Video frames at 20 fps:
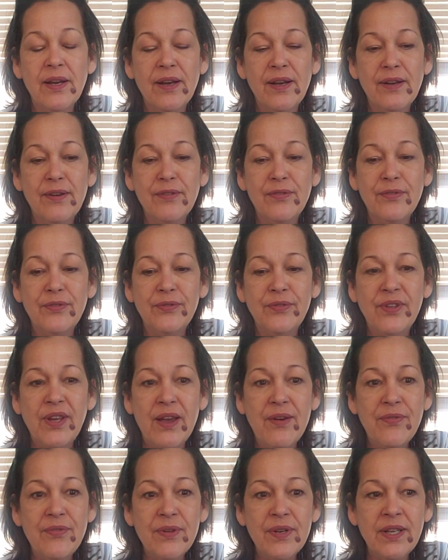of
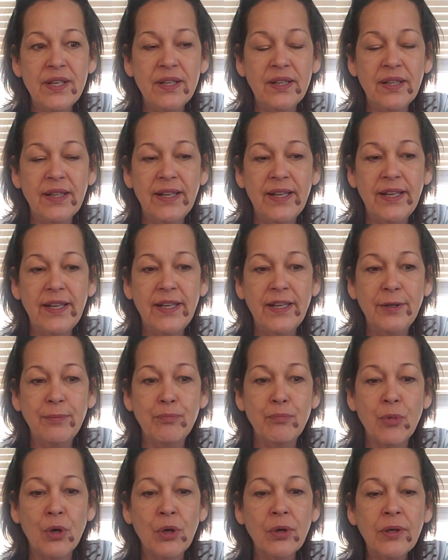definitely
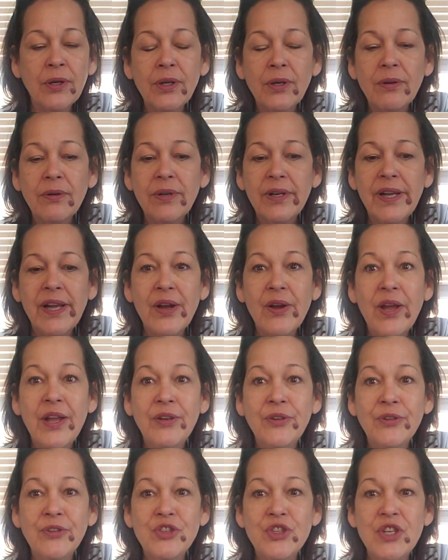Mercury
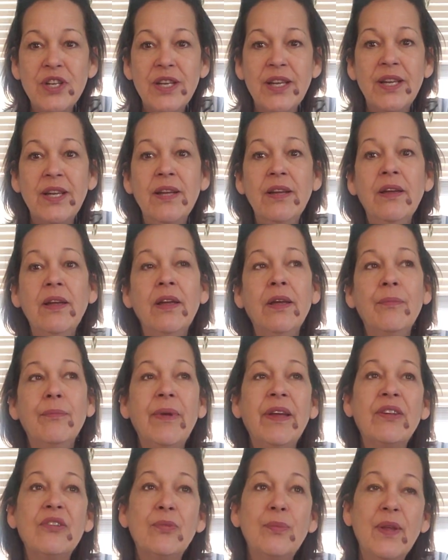energy,
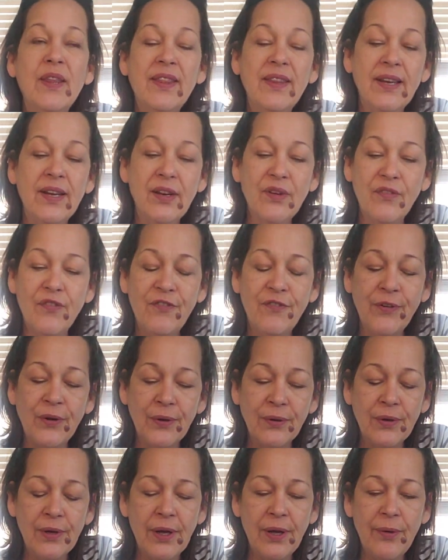makes me think of
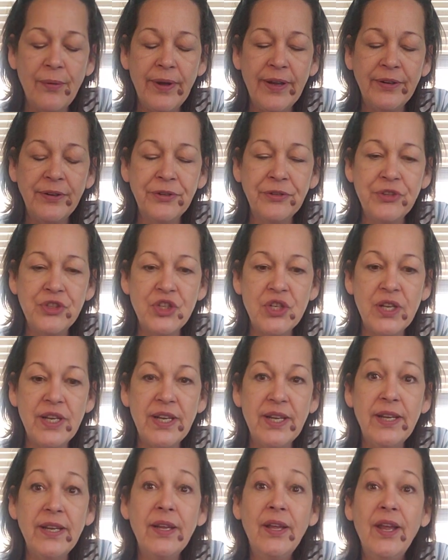Virgo
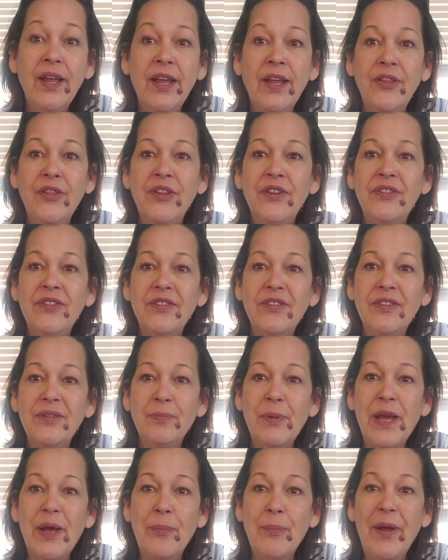energy. This is
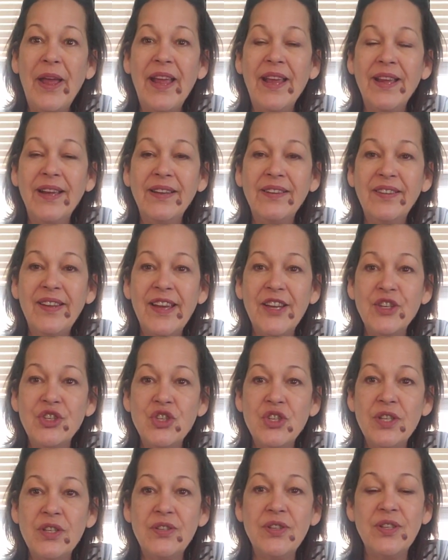about paying
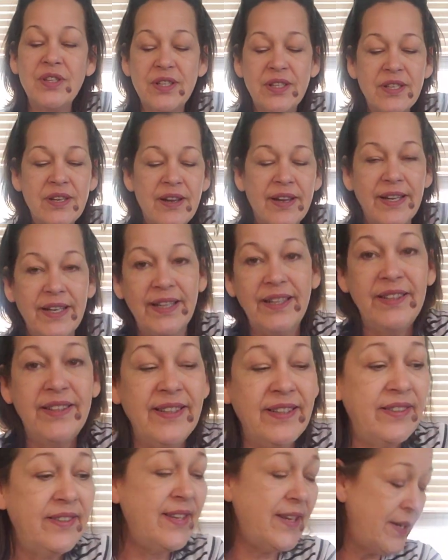attention to the tiny
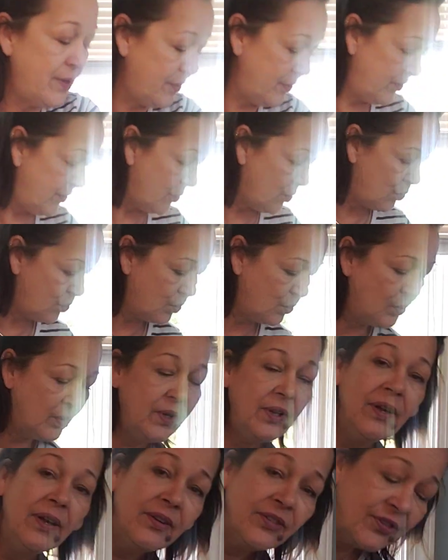details. Oh,
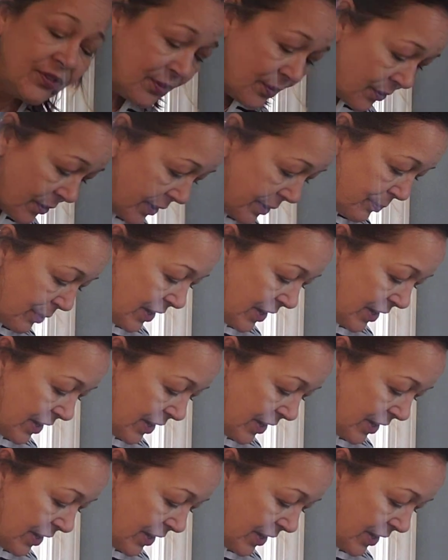sorry,